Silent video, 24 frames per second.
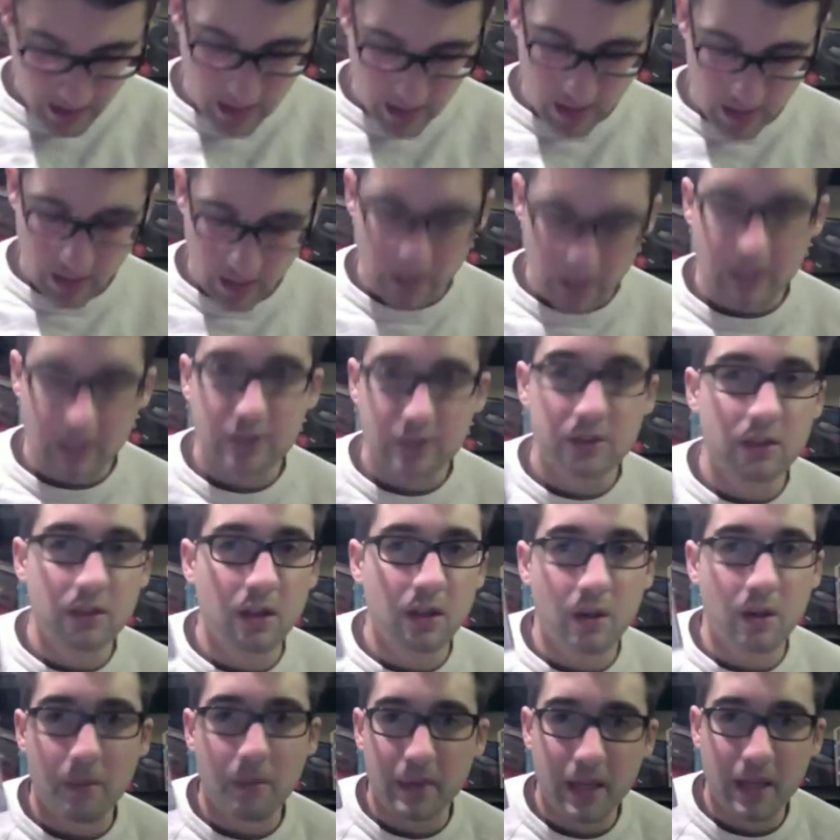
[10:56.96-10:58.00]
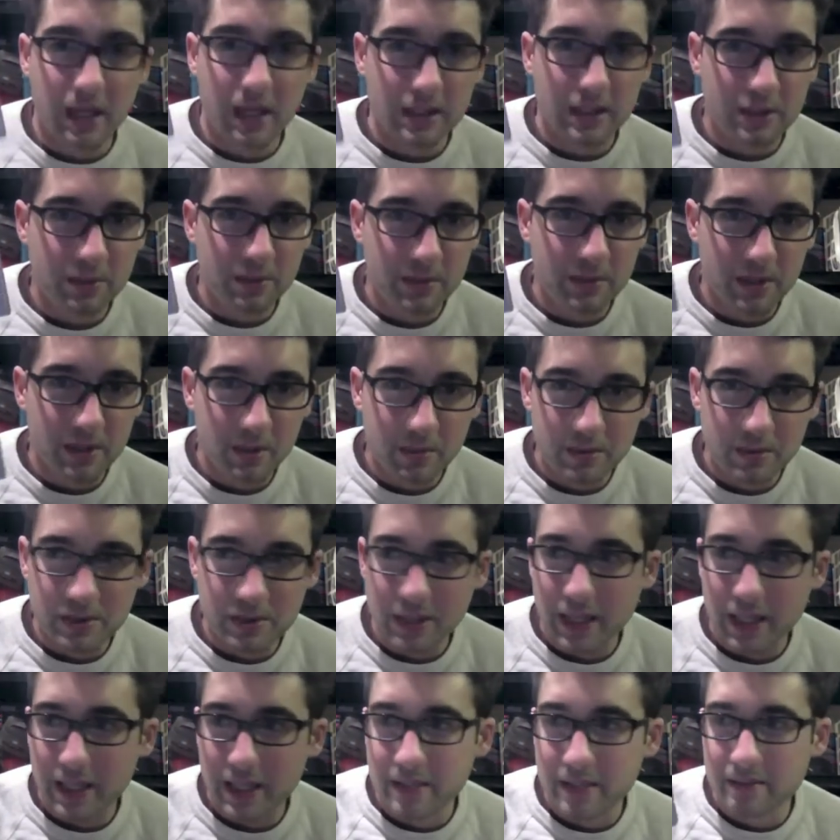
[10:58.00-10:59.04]
Oh my god, Super Double
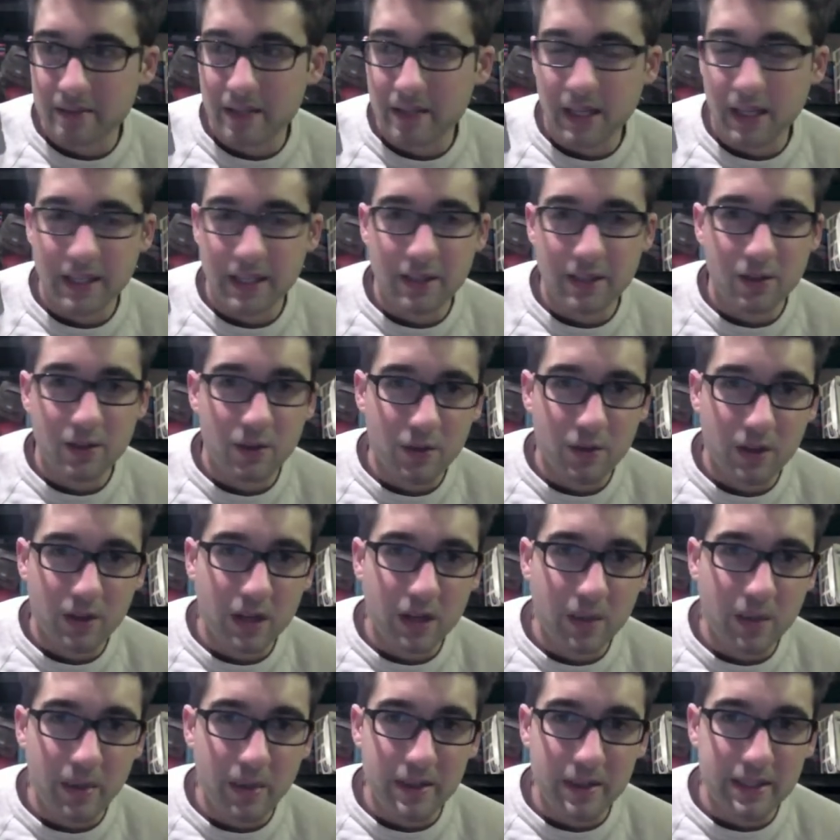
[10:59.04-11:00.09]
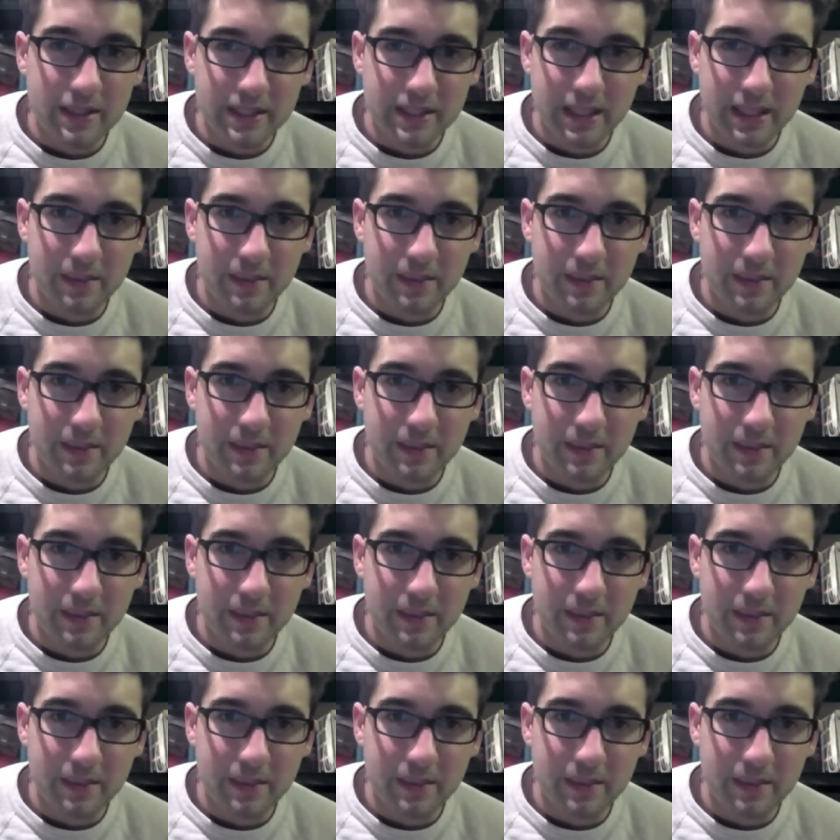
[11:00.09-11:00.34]
Dragon. I can go on about this